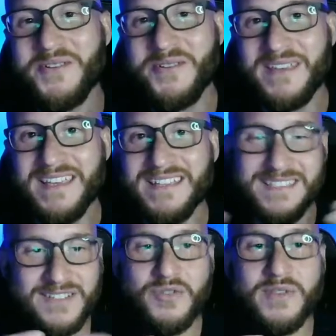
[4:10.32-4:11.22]
it's
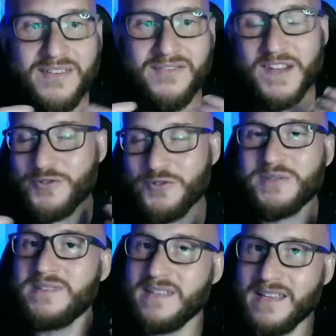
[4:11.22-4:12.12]
still the
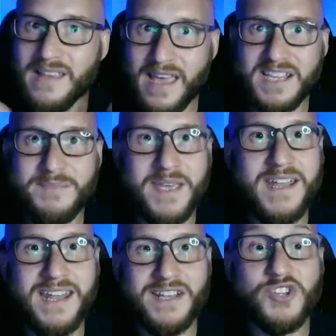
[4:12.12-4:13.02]
Avengers,
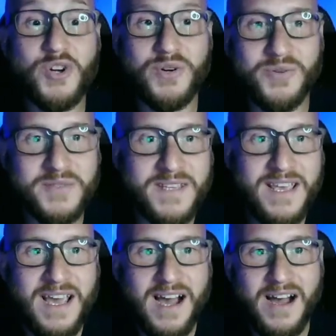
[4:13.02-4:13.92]
X-Men, and Eternals.
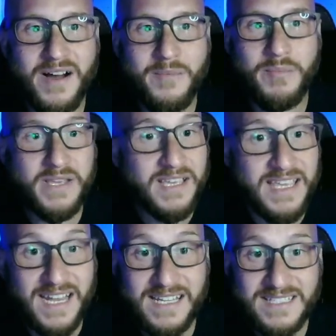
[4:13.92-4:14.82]
But
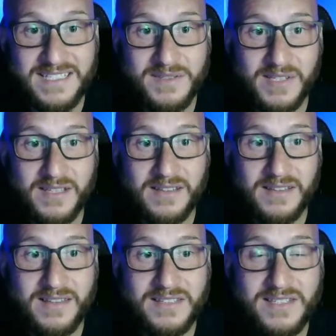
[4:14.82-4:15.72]
again, this
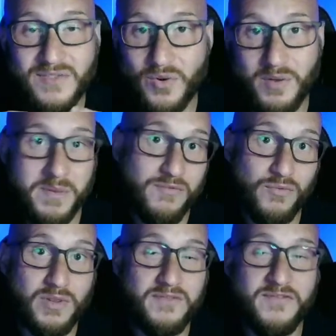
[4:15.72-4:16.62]
is going to be
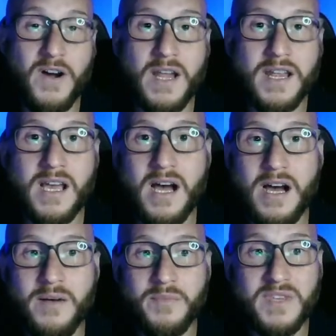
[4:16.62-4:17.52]
really
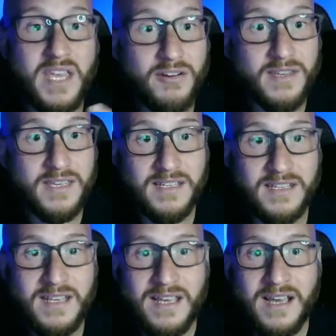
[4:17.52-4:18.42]
fun. Kieran
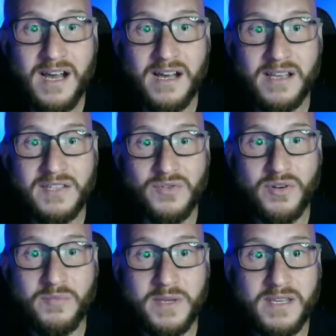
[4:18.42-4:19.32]
Gillen is
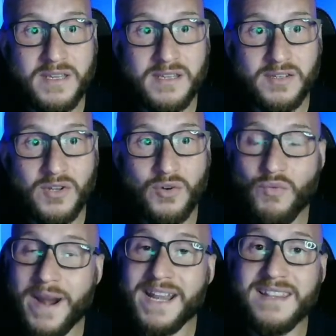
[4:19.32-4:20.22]
going to be
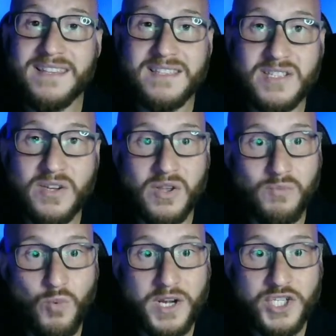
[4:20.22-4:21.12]
writing this
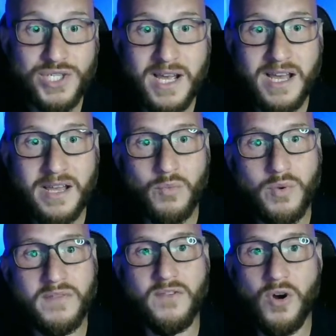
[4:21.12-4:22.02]
one shot
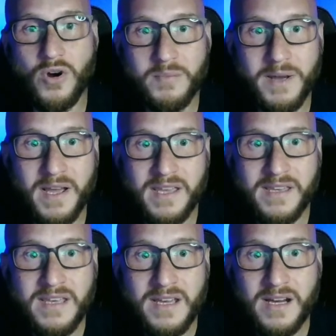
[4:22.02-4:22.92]
with art
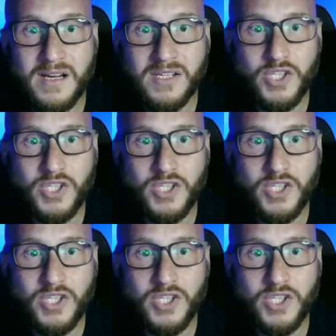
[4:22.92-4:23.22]
by Guy